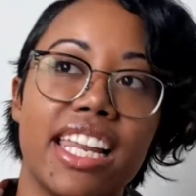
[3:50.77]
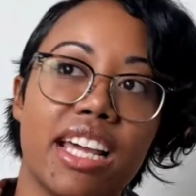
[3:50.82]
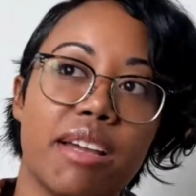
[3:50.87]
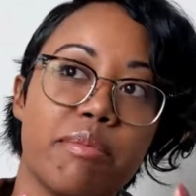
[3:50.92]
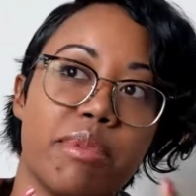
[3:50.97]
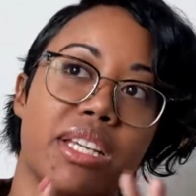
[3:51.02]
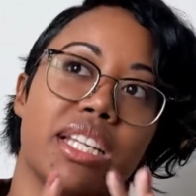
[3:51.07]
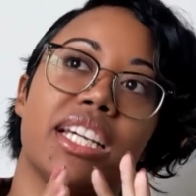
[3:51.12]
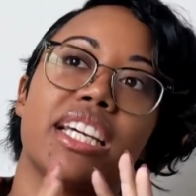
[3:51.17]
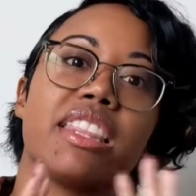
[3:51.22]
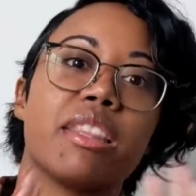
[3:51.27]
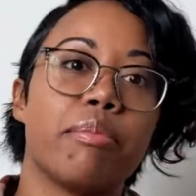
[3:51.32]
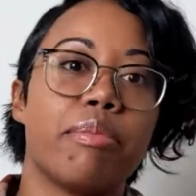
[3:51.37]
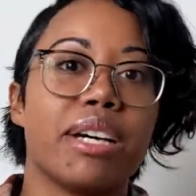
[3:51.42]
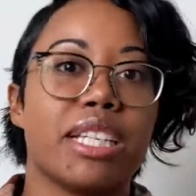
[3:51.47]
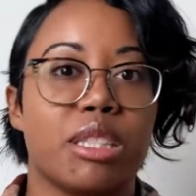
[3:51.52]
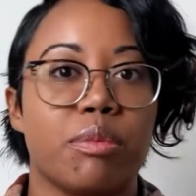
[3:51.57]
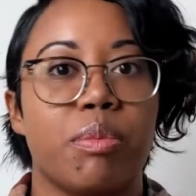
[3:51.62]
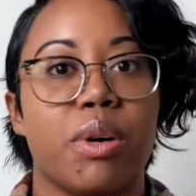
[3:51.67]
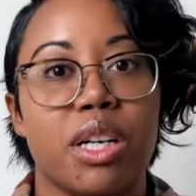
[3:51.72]
and I mean it in
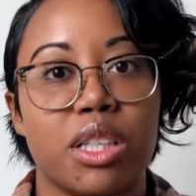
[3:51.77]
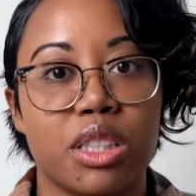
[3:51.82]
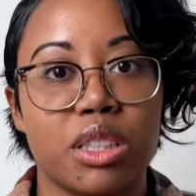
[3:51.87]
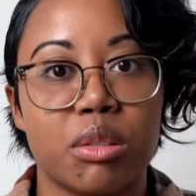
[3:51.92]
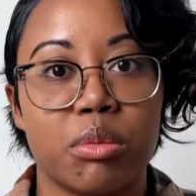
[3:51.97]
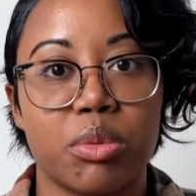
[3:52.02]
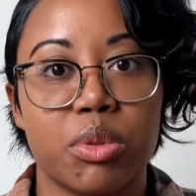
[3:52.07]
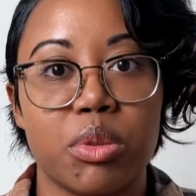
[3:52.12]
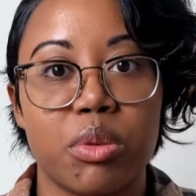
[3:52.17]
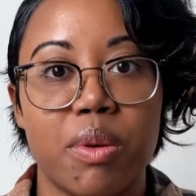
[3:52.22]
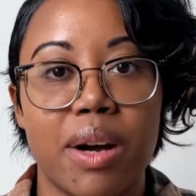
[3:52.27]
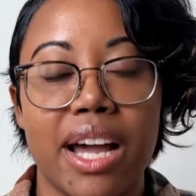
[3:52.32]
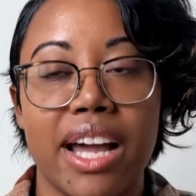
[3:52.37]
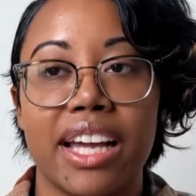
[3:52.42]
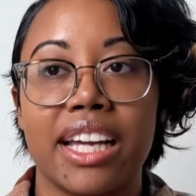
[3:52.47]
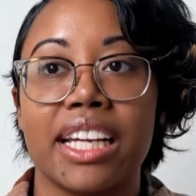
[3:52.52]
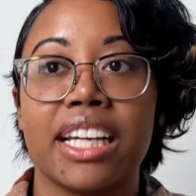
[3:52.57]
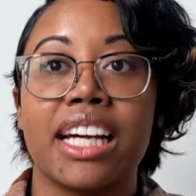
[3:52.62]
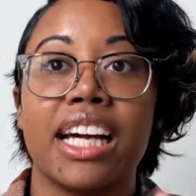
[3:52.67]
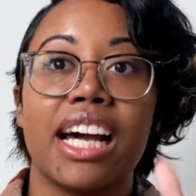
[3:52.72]
the best possible
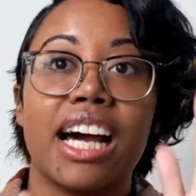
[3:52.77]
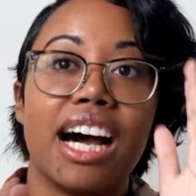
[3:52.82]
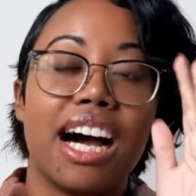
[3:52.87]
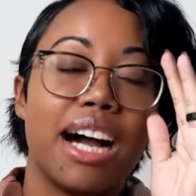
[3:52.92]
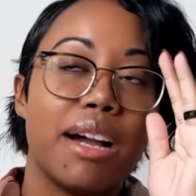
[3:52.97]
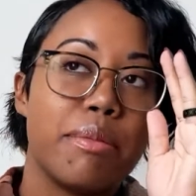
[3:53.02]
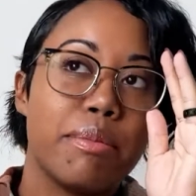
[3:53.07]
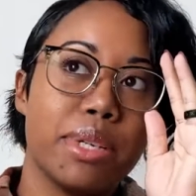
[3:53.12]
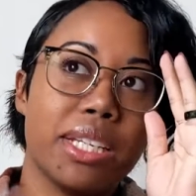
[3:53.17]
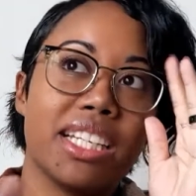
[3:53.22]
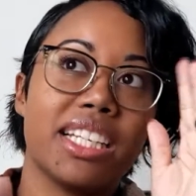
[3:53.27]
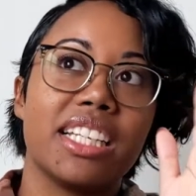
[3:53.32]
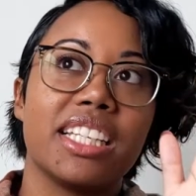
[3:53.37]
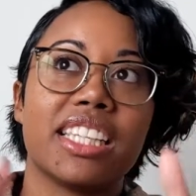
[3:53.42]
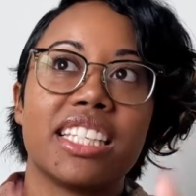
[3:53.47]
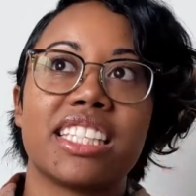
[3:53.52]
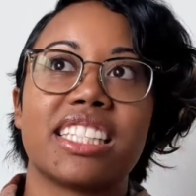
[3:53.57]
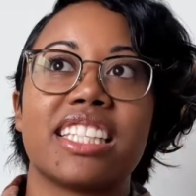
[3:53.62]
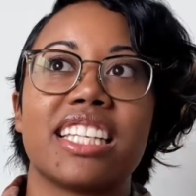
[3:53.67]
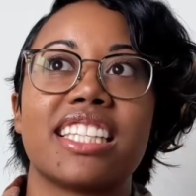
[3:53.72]
way. I mean
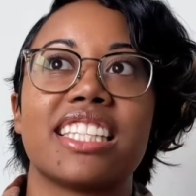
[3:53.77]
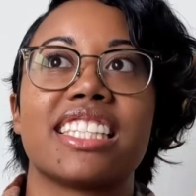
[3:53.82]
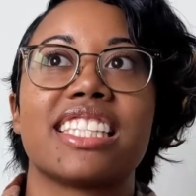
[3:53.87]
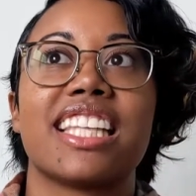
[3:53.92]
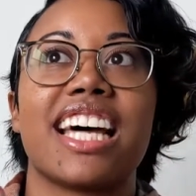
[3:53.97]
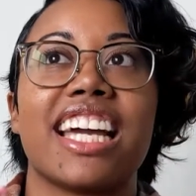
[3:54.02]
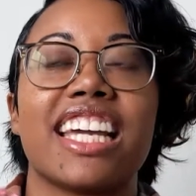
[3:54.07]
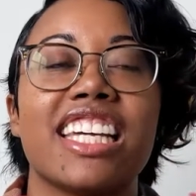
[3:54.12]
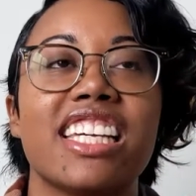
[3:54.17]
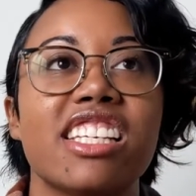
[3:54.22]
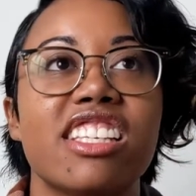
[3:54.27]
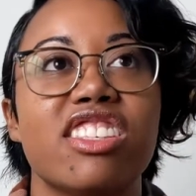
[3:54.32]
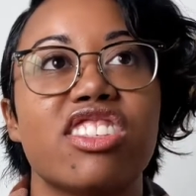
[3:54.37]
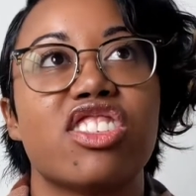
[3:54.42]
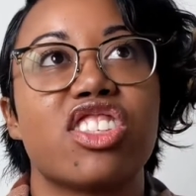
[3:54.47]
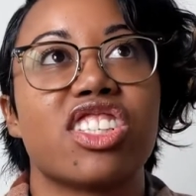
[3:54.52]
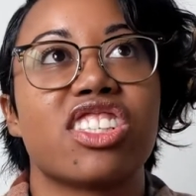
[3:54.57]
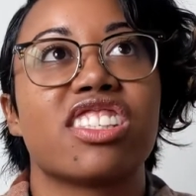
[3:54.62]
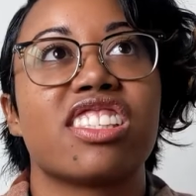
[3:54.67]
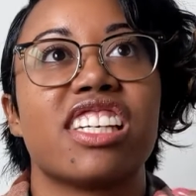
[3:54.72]
it in the sense that
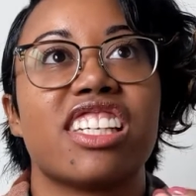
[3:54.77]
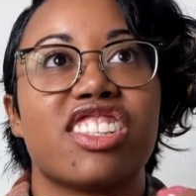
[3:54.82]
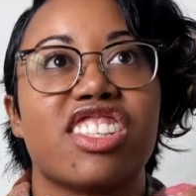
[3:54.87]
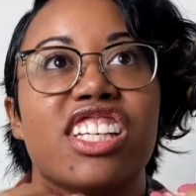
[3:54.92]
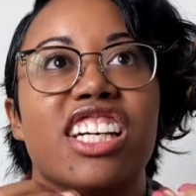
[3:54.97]
he's just